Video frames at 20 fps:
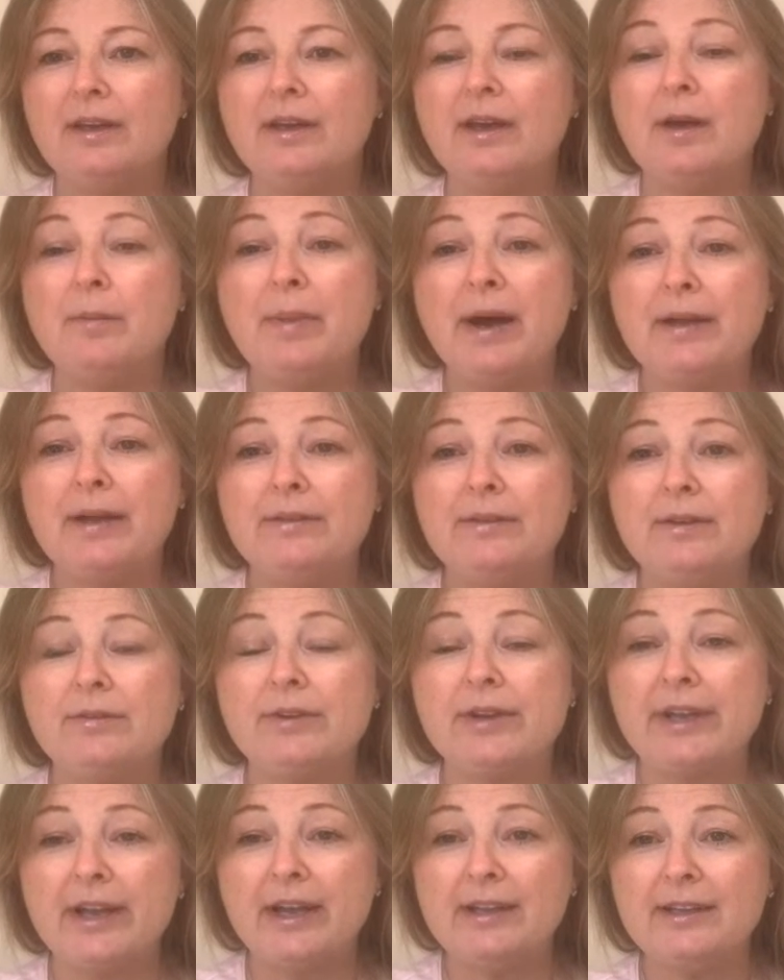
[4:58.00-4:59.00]
about the
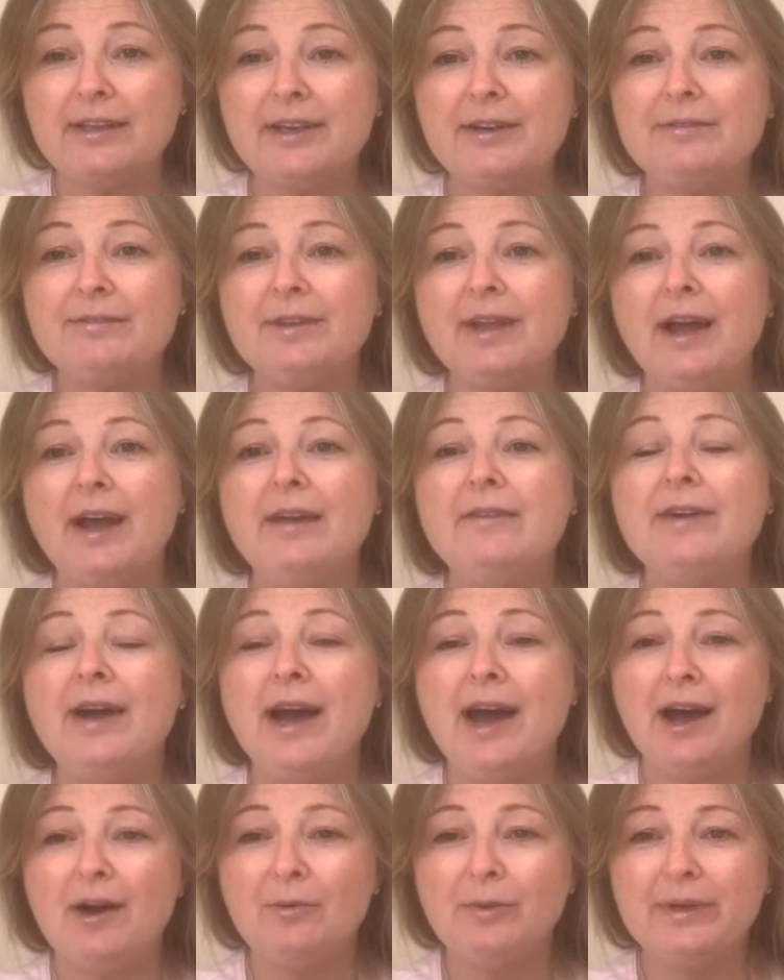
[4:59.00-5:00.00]
reality of life,
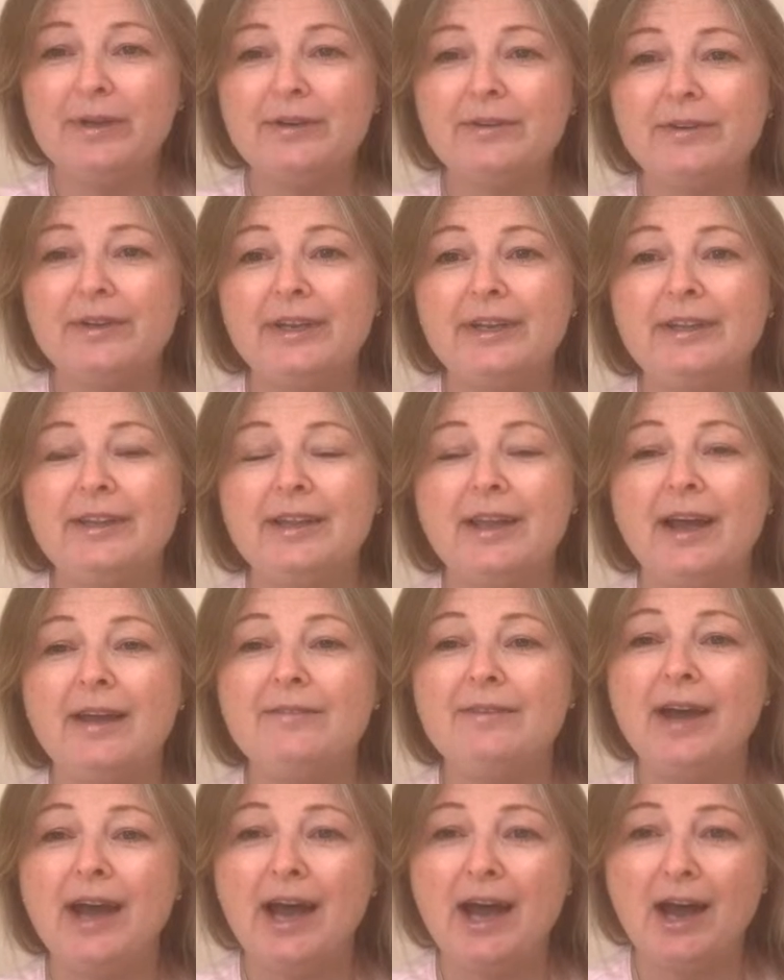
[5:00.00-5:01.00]
how we create life,
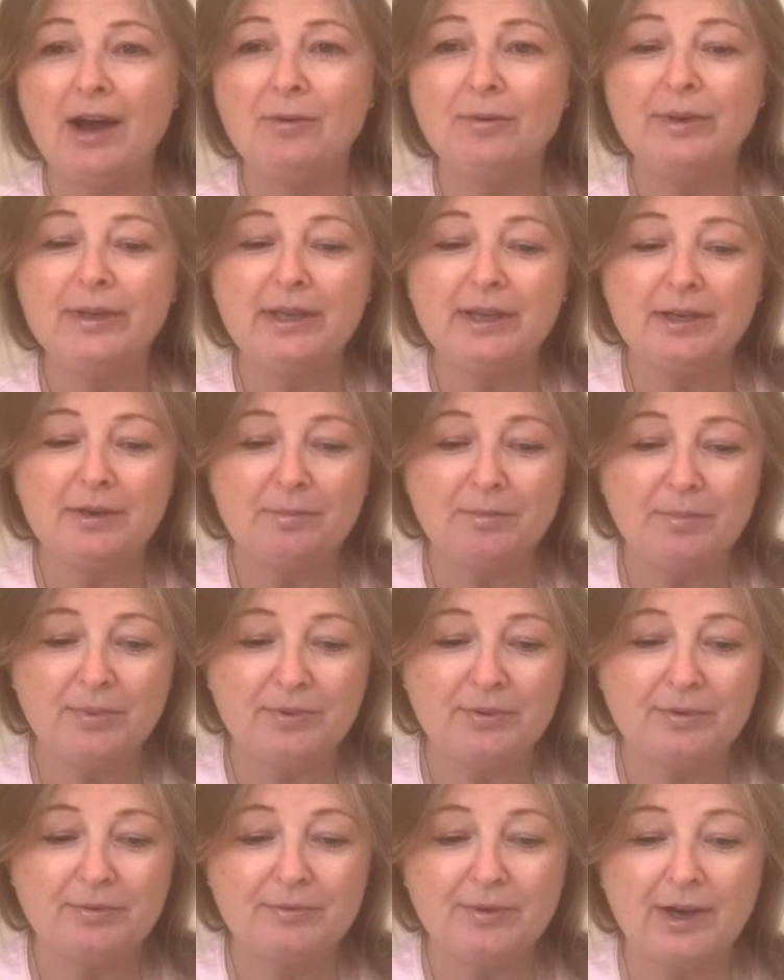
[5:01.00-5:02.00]
how we can
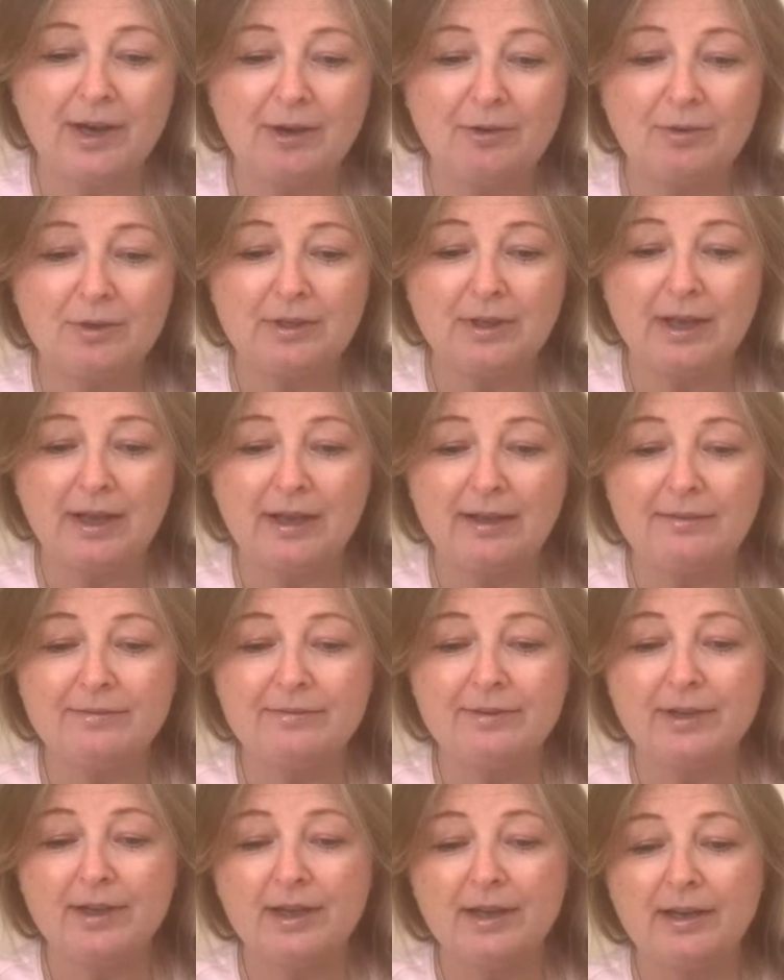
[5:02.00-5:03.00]
improve our life.
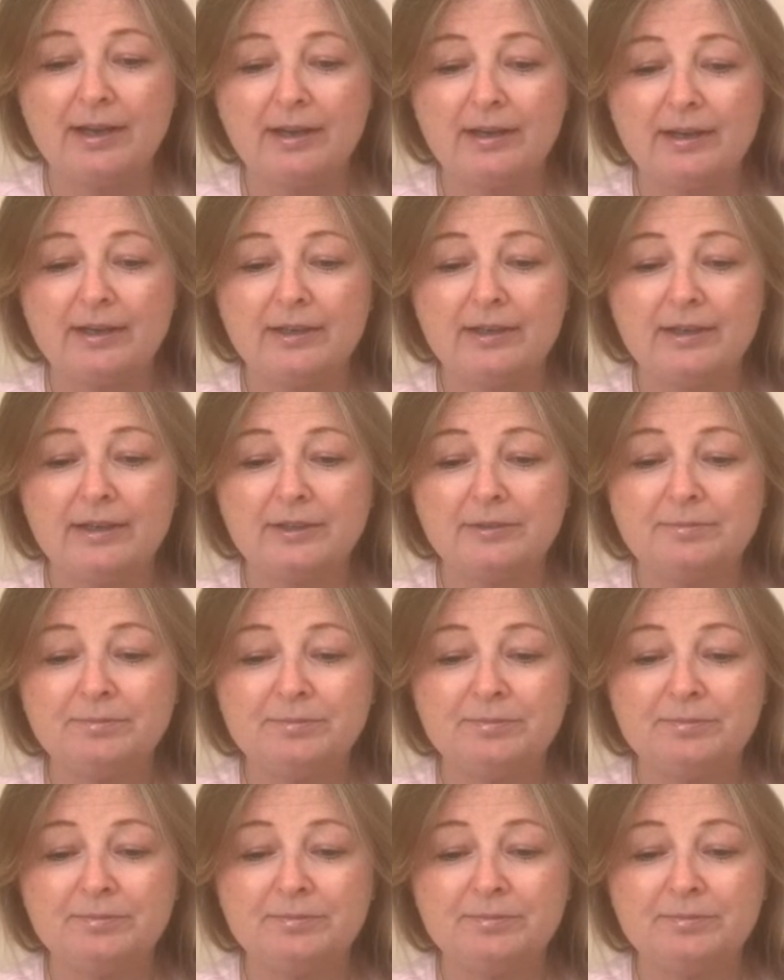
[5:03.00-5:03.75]
Uh,